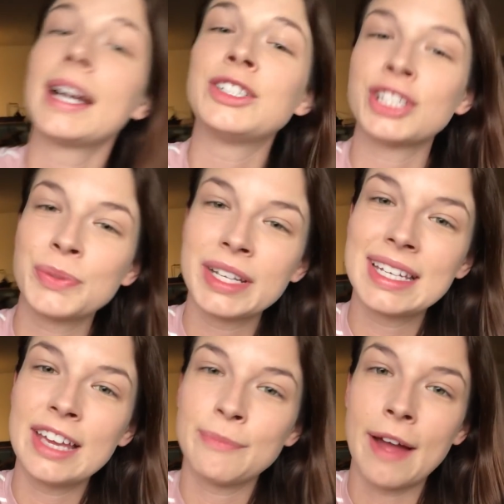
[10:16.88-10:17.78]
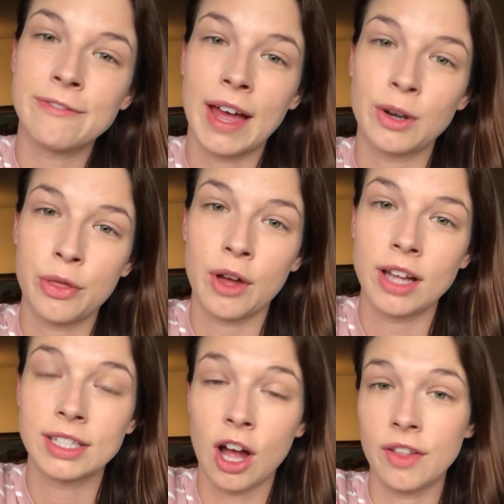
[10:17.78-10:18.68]
But I just wanted to give my final
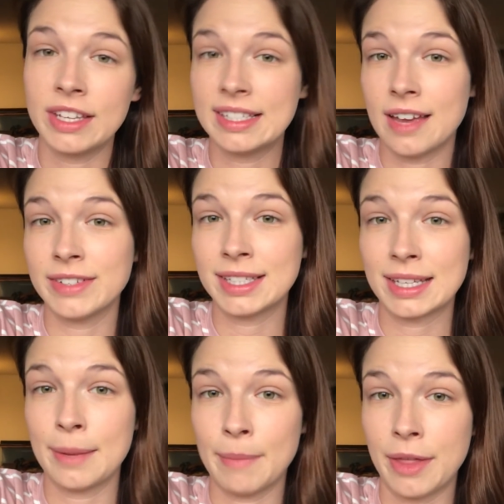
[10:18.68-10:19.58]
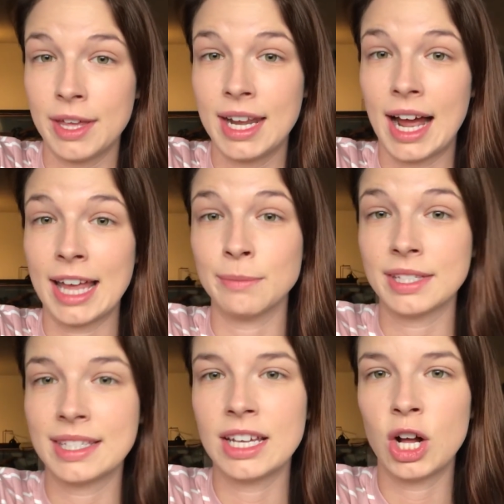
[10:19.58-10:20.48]
thoughts on the 7 Skin method. I am
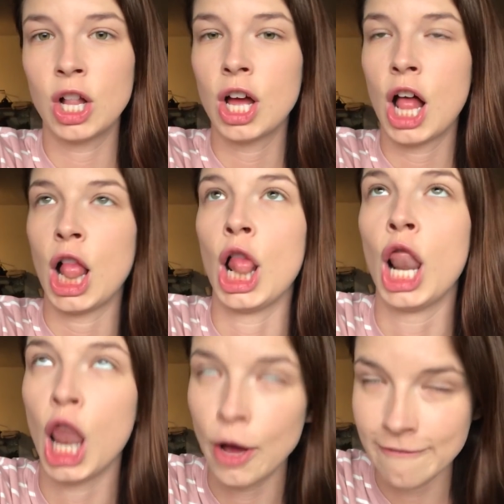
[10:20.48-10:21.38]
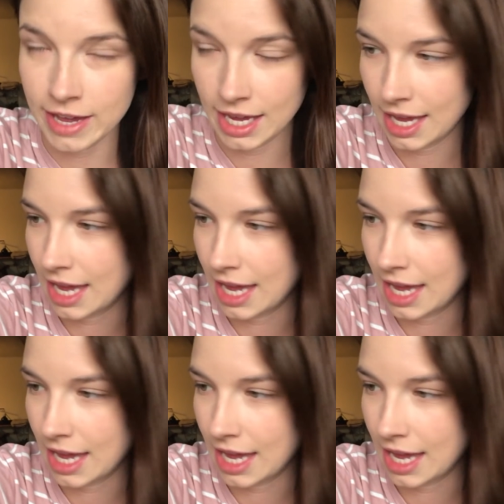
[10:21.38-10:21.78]
still loving